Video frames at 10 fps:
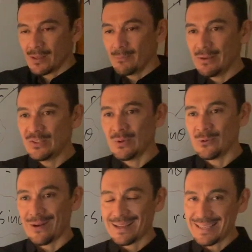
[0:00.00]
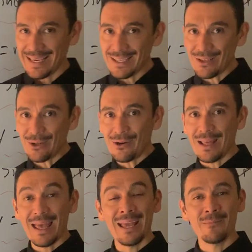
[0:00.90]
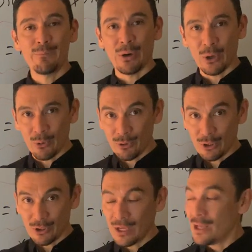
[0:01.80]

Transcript: between rectangular and polar.